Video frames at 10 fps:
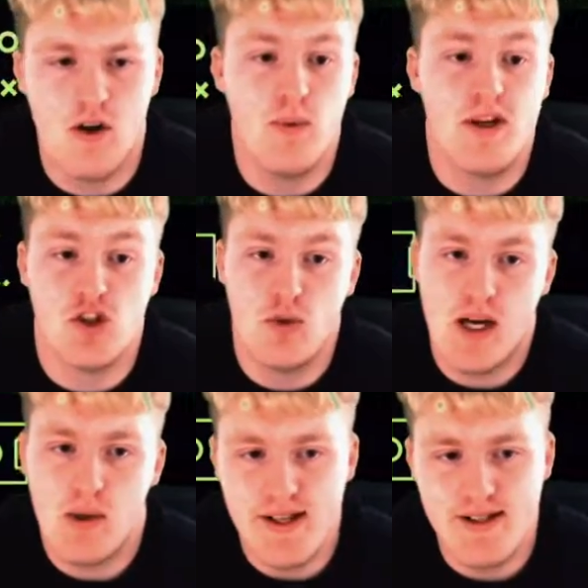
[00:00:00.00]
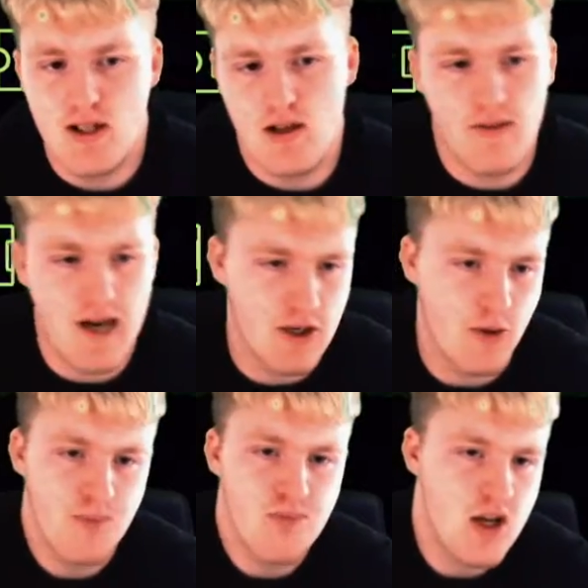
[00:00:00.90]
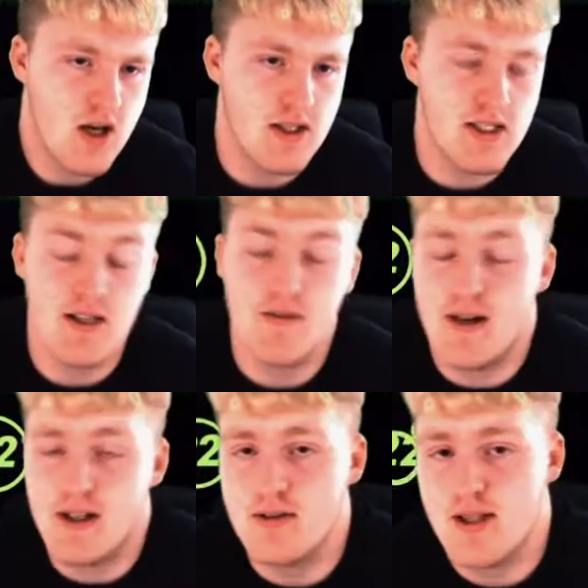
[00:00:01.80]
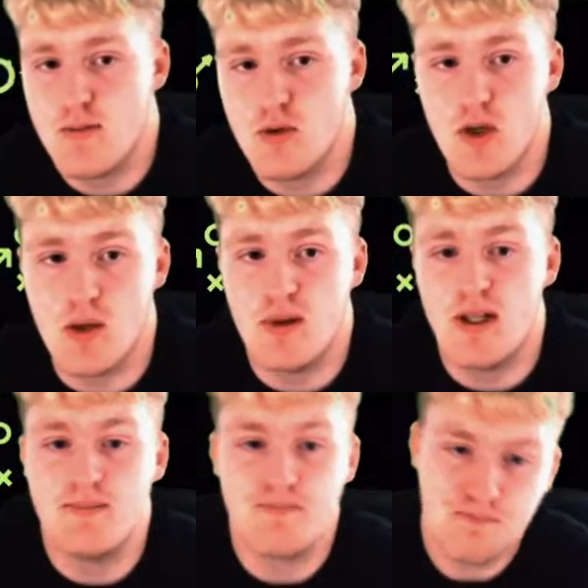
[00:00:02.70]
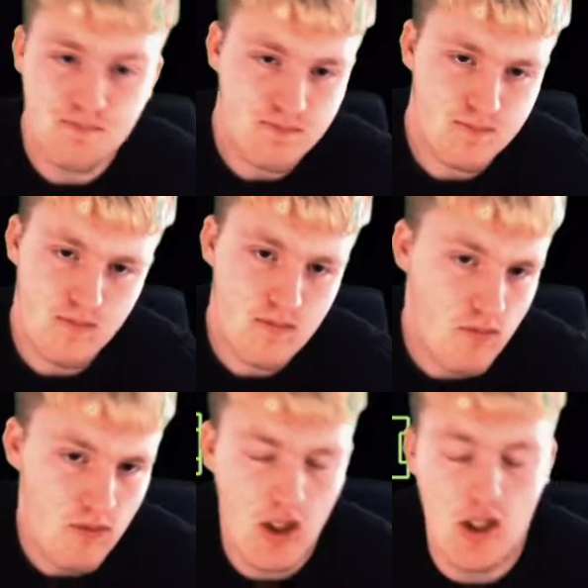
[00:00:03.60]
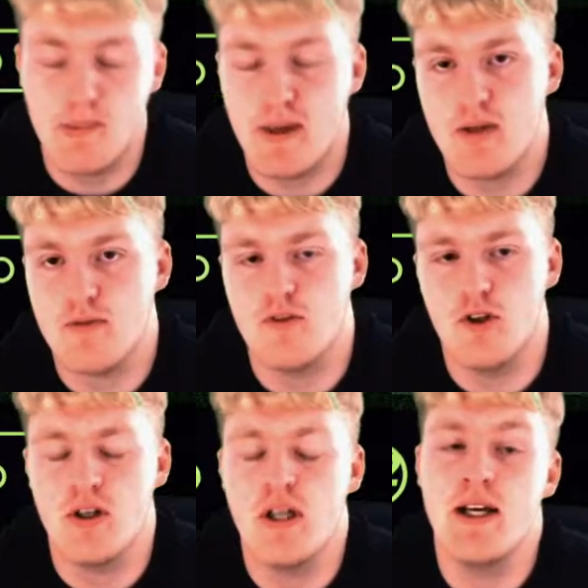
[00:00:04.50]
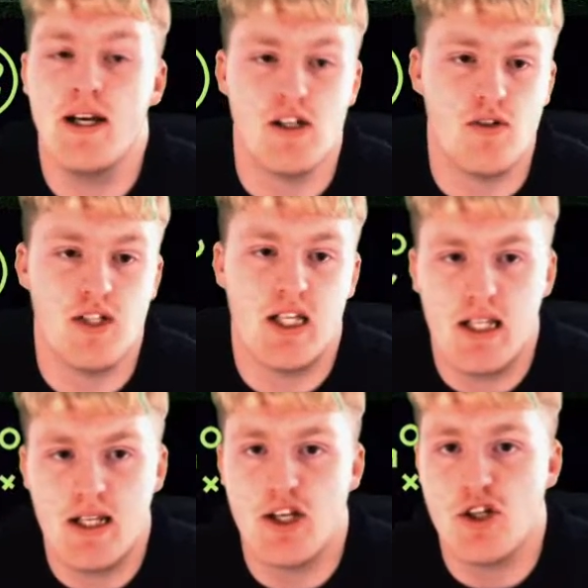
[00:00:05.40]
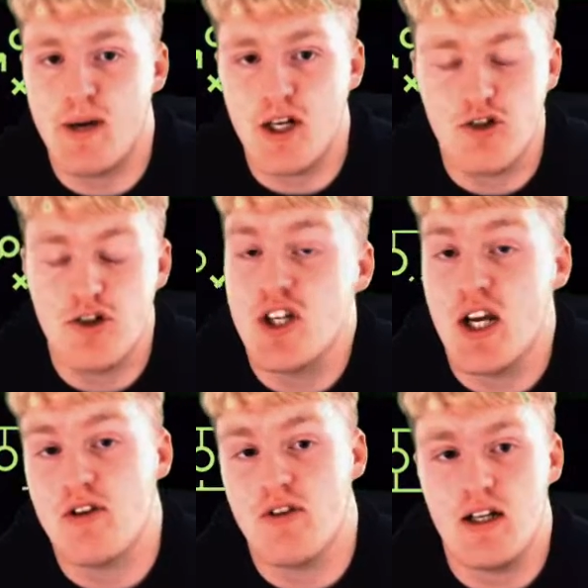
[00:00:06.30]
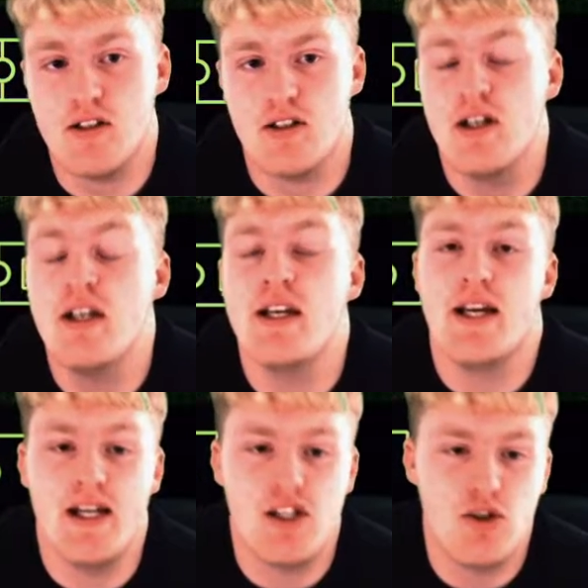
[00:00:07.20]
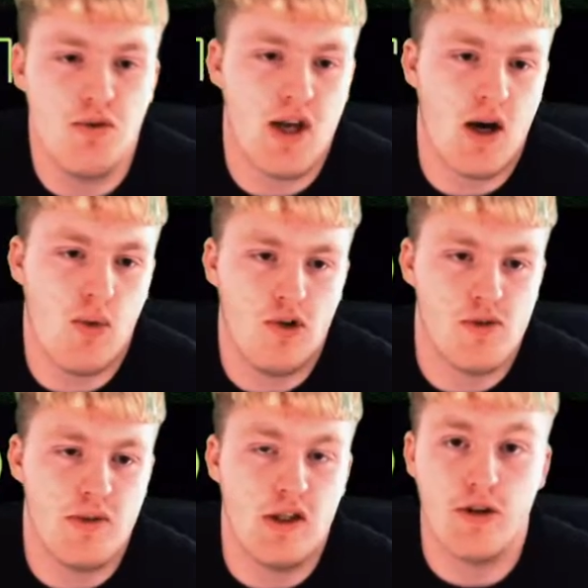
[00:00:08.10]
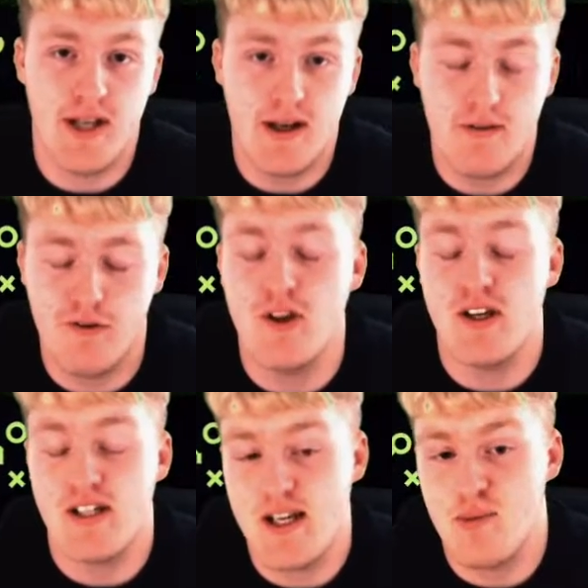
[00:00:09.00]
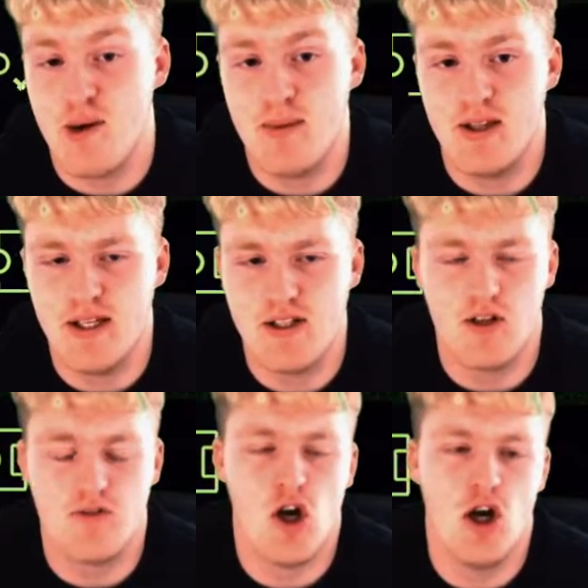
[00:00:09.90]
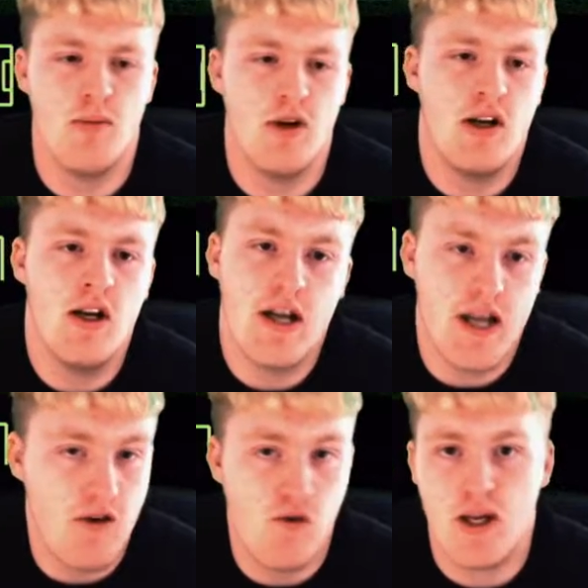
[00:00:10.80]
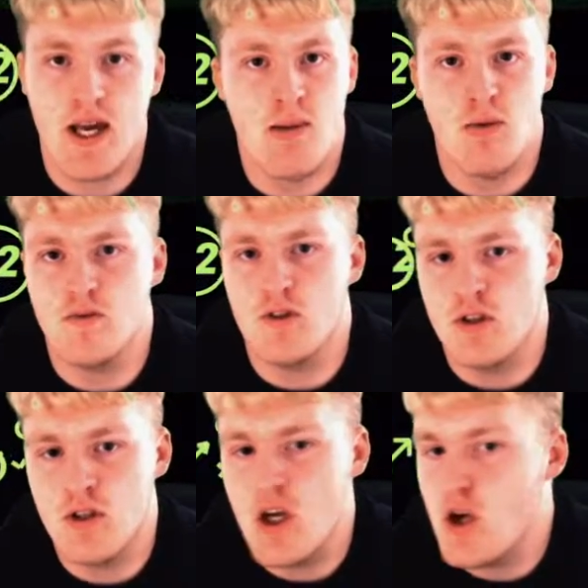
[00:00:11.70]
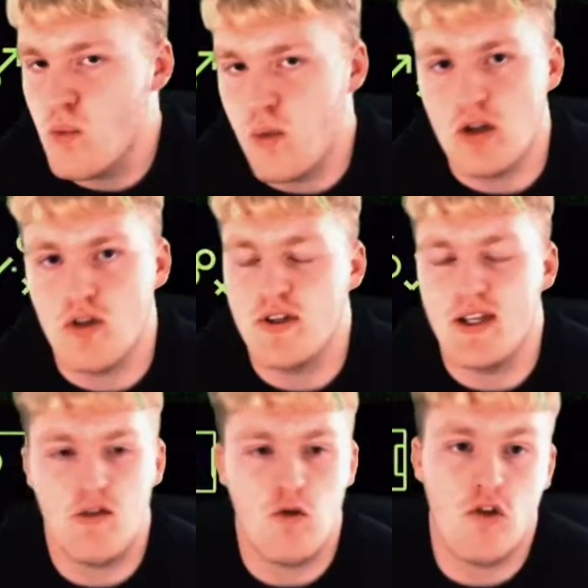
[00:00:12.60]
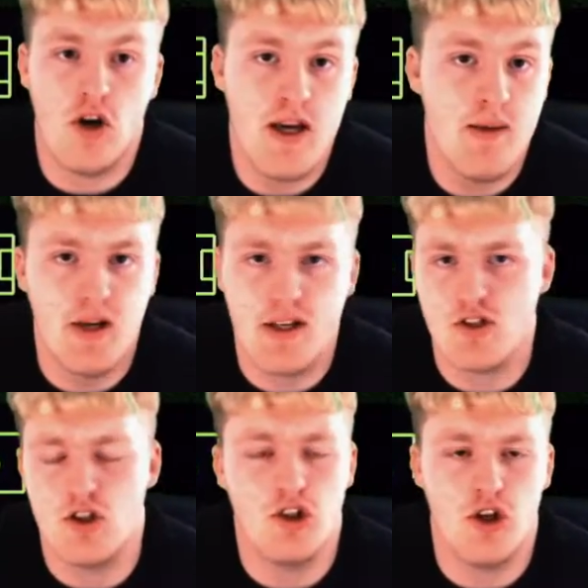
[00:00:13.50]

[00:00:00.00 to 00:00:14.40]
win. So we're now into the final, and this is the final team that we're going to play. The man up front is obviously the danger man, Cristiano Ronaldo. He's someone that I want to be looking at for this E-Premier League sort of tournament. If we can get him up front, we're loving life. We've got him and Antonio